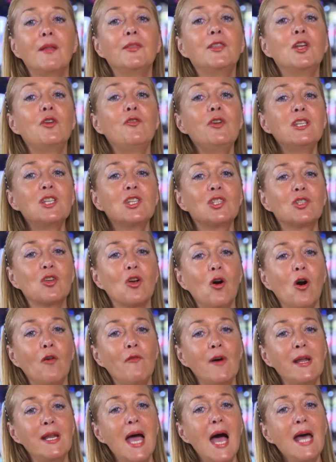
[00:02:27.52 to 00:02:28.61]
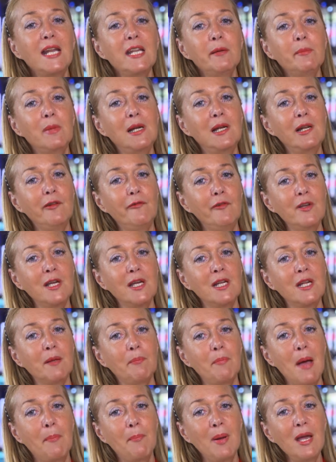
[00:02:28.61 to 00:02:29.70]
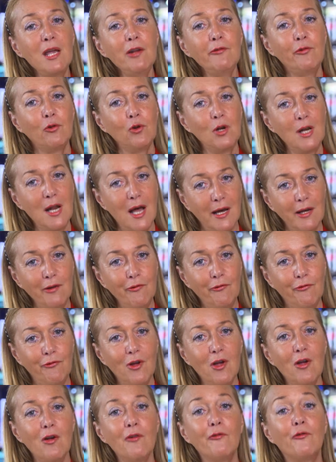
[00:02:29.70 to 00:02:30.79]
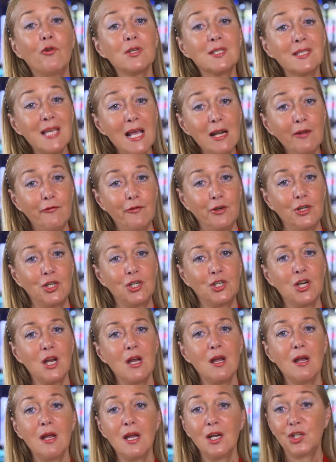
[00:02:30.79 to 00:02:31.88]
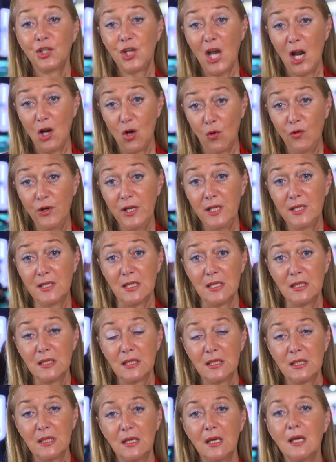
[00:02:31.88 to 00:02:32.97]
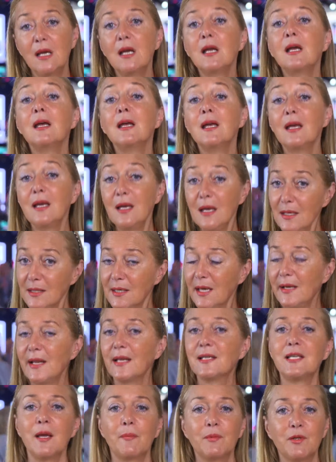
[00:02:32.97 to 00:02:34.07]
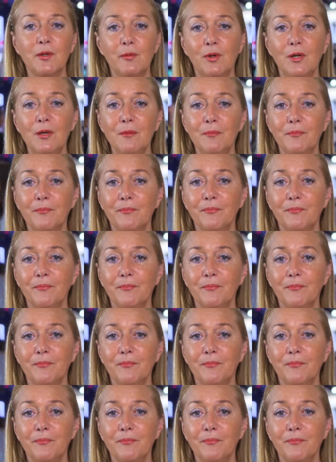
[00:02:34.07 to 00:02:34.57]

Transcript: The risk of an animal living in a painful life for selfish, shallow reasons is unacceptable.